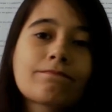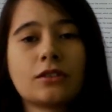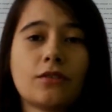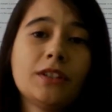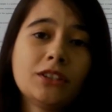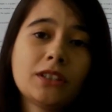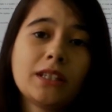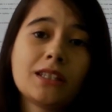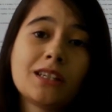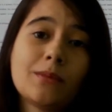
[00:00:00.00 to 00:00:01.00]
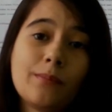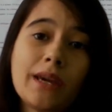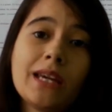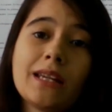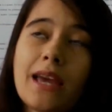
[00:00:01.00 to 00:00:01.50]
So eventually the
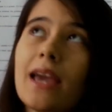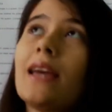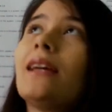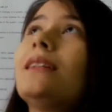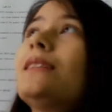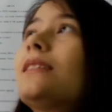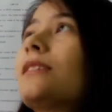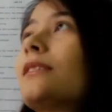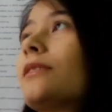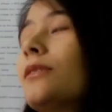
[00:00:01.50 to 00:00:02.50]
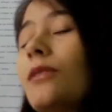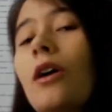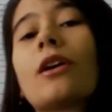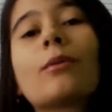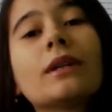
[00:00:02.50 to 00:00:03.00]
debate ends
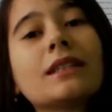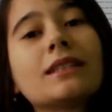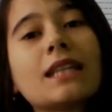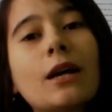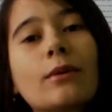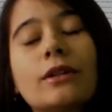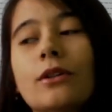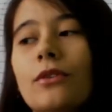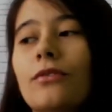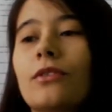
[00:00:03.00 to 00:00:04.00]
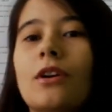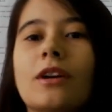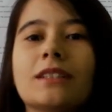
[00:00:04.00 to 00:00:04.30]
on a really sour note for our